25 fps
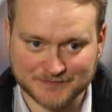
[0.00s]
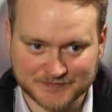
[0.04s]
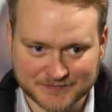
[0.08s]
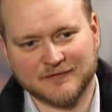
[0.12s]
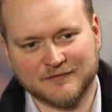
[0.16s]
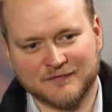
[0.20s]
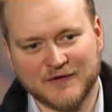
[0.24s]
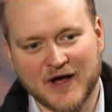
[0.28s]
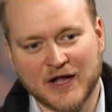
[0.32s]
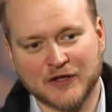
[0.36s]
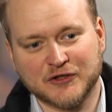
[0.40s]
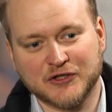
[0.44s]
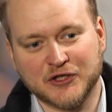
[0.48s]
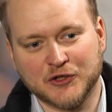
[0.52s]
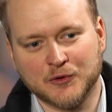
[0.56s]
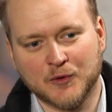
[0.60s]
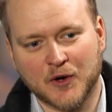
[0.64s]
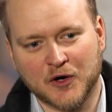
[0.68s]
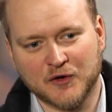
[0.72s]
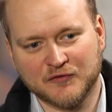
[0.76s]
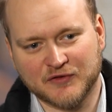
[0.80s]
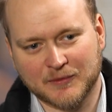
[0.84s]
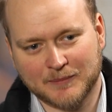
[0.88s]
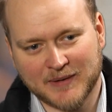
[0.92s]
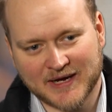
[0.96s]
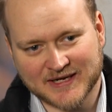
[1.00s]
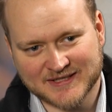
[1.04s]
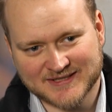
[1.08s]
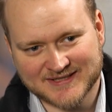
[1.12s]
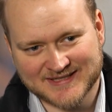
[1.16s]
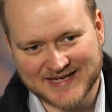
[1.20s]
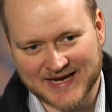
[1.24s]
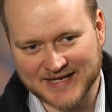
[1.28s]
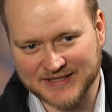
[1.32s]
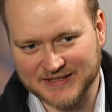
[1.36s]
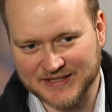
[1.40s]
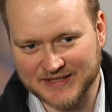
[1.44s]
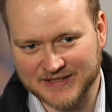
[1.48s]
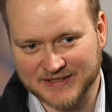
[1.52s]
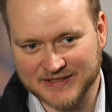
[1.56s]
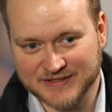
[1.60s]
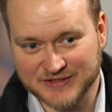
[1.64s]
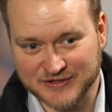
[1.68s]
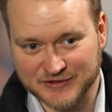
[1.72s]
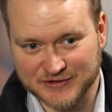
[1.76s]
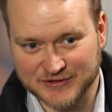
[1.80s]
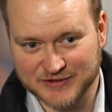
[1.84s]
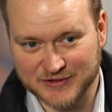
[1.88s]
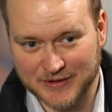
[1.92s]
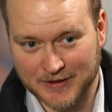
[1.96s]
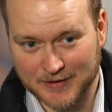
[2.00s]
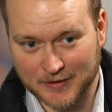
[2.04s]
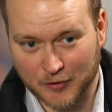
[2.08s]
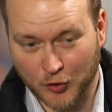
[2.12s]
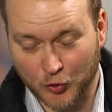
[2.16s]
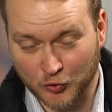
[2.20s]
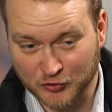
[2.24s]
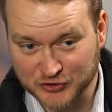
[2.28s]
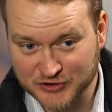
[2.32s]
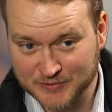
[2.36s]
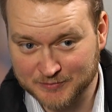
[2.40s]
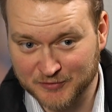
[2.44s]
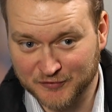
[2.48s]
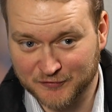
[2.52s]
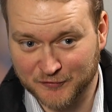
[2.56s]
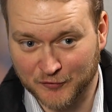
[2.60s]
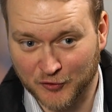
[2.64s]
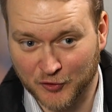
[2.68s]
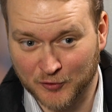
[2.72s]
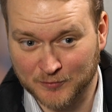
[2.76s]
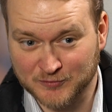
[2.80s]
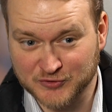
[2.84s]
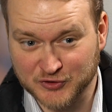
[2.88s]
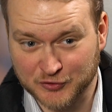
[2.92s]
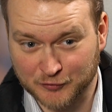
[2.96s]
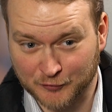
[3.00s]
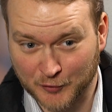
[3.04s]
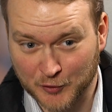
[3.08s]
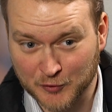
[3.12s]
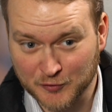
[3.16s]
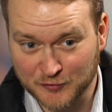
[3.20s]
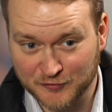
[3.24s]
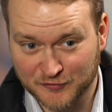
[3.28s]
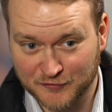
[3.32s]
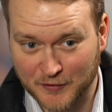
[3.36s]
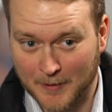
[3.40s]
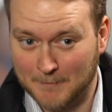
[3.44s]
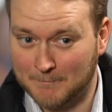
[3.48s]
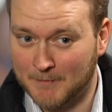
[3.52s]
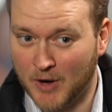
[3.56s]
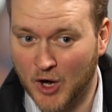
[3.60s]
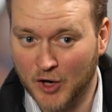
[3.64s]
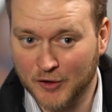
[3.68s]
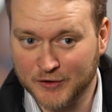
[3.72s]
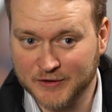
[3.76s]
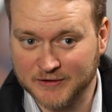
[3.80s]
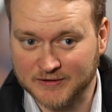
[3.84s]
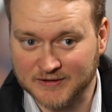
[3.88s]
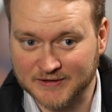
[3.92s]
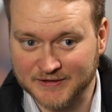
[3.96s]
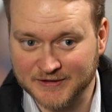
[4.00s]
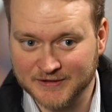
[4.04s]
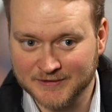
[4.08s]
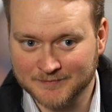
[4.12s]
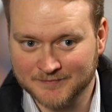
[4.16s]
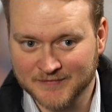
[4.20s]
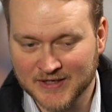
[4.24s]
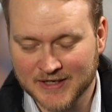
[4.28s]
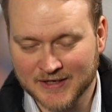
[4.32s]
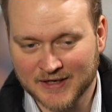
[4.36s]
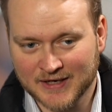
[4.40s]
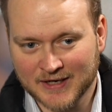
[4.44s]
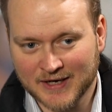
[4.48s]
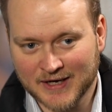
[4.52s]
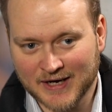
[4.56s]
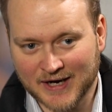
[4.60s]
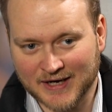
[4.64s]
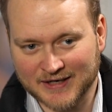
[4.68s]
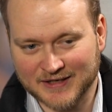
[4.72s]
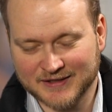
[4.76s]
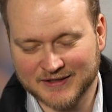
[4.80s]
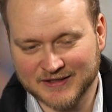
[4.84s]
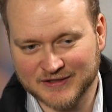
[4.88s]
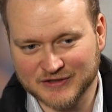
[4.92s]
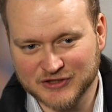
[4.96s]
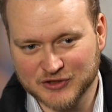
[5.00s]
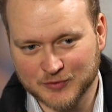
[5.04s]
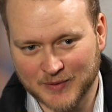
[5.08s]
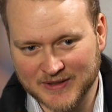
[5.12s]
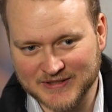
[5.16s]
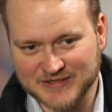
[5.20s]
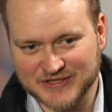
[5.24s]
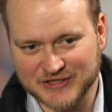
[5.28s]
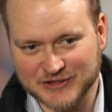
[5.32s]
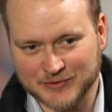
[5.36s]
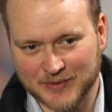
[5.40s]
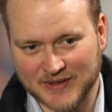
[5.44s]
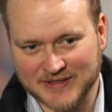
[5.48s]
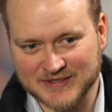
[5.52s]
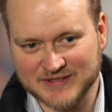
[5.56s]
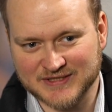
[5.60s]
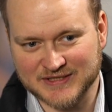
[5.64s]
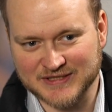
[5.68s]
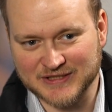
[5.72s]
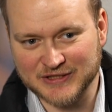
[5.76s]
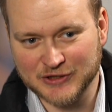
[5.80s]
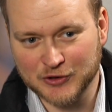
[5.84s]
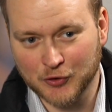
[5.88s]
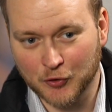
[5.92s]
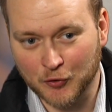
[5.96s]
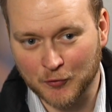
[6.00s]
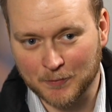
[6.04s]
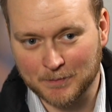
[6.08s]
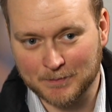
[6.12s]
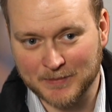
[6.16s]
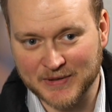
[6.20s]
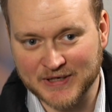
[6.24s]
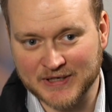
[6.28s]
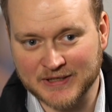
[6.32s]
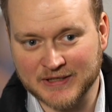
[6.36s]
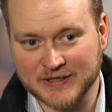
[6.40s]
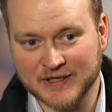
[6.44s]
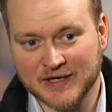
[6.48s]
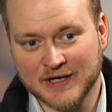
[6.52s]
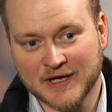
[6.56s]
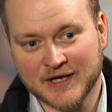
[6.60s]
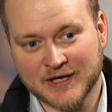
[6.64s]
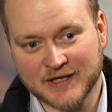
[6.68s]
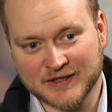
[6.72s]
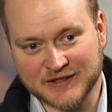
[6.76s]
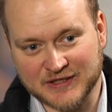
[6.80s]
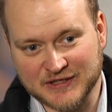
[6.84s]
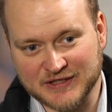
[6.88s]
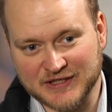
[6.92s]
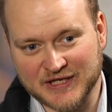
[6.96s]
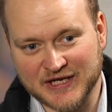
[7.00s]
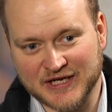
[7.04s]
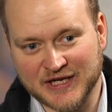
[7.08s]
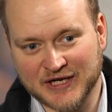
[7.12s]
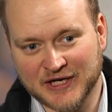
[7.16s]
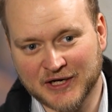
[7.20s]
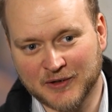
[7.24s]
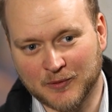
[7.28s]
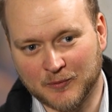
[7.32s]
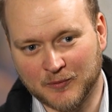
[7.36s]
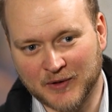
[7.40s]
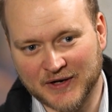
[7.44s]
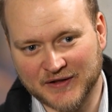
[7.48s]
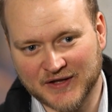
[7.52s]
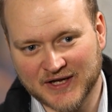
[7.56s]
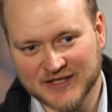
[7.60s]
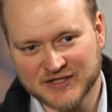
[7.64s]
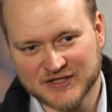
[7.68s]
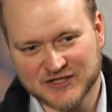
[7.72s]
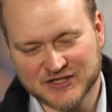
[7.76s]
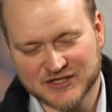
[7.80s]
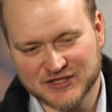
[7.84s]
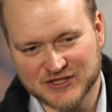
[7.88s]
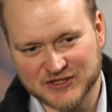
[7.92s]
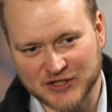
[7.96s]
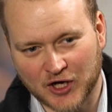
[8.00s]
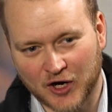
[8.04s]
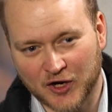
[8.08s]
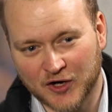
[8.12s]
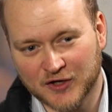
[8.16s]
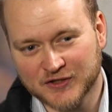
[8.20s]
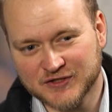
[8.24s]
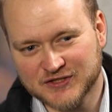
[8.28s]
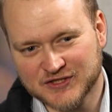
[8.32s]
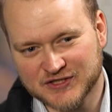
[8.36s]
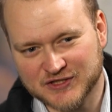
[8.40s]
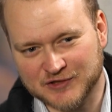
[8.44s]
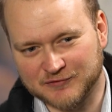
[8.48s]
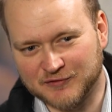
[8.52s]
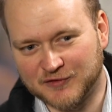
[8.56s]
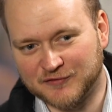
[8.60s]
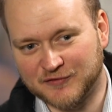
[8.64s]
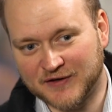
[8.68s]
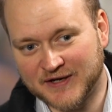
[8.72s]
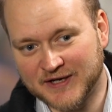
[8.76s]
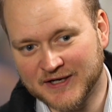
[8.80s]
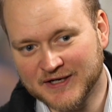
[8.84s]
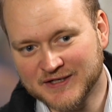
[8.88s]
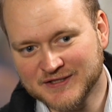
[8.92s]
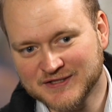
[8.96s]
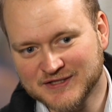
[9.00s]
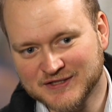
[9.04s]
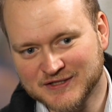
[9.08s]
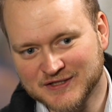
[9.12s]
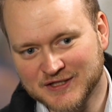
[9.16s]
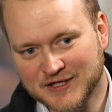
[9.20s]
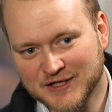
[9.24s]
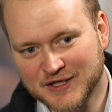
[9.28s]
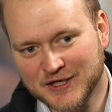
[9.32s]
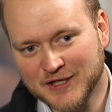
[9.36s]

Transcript: Value over the past 10 years has underperformed growth markedly, and I think 2020 could be the year where that starts to reverse,